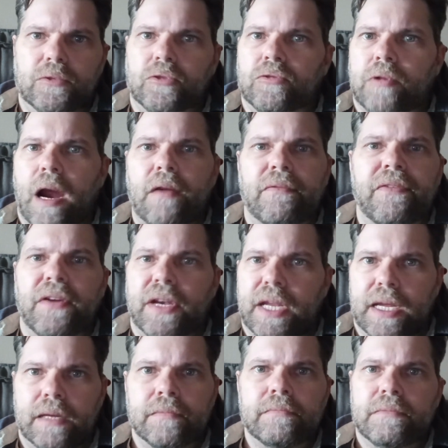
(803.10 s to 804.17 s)

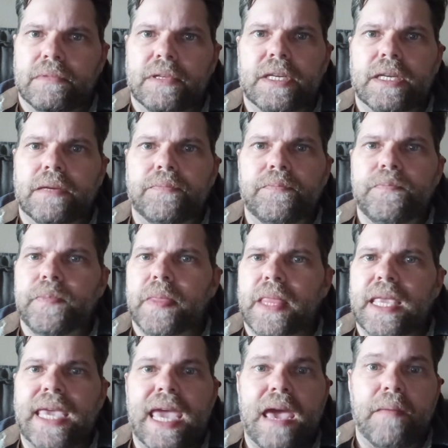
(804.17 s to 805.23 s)
crowdfunding
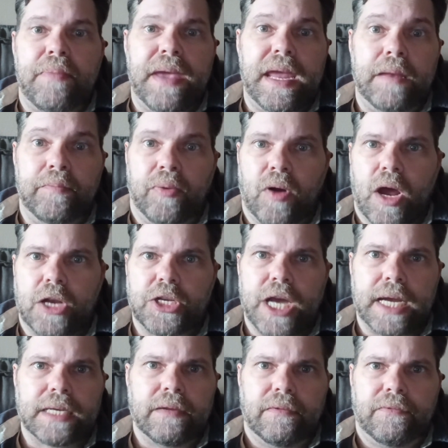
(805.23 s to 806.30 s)
campaign
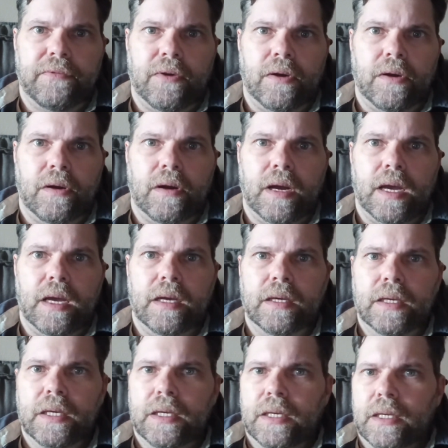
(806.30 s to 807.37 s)
project for
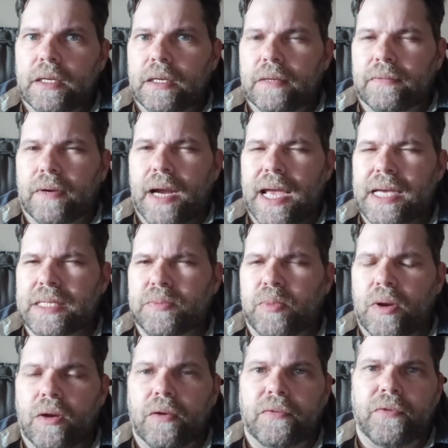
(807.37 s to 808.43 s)

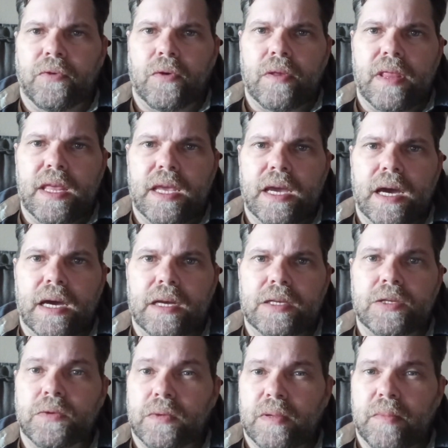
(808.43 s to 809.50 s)
Hasbro for the
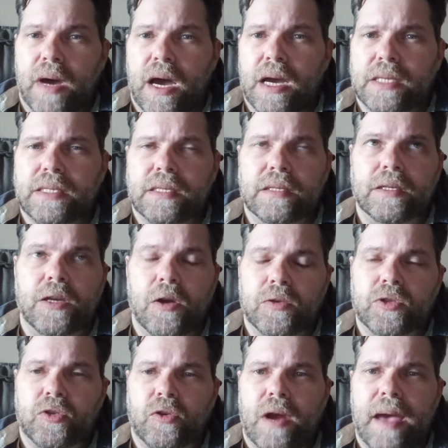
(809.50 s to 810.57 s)
Two in the Box
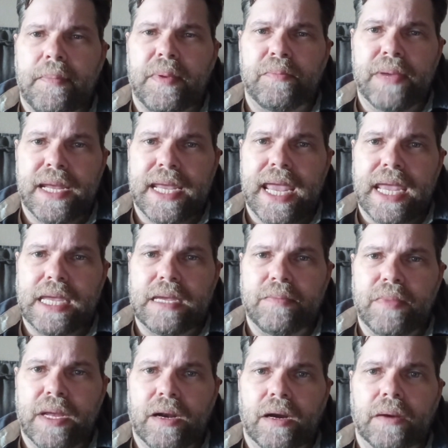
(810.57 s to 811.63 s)
Ghost Trap and PKE
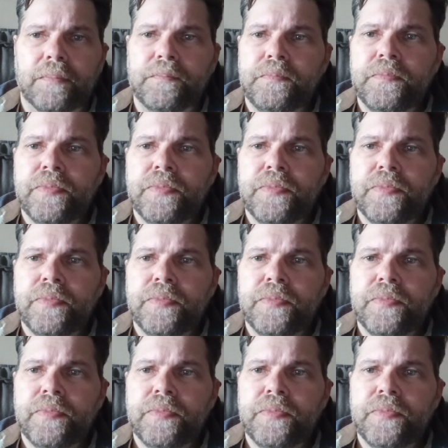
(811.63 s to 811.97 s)
meter.